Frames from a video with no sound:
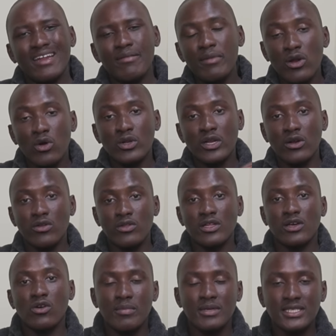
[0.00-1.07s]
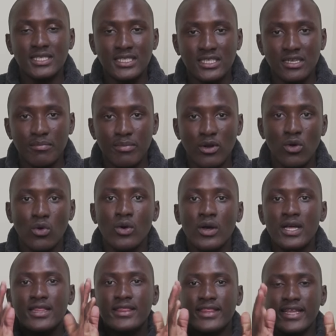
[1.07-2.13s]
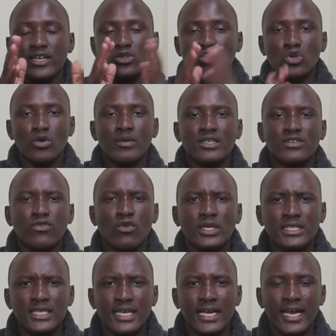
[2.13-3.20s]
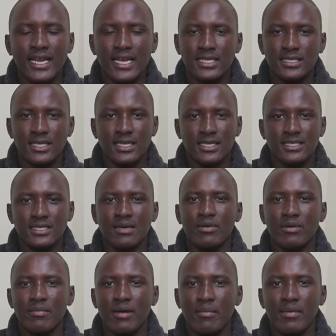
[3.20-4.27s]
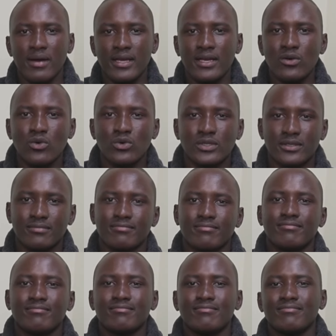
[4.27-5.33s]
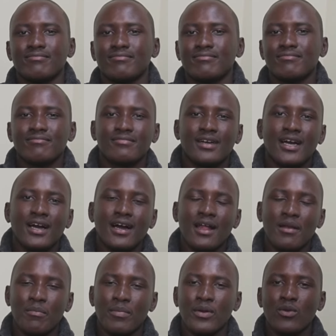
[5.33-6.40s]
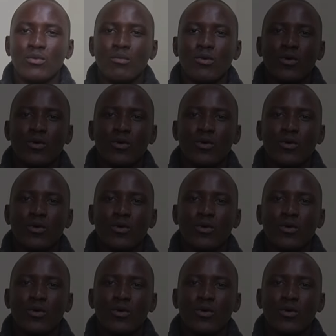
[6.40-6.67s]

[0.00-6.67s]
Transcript: Let me know down in the comment section below. Thank you so much for watching and until next time remember equals al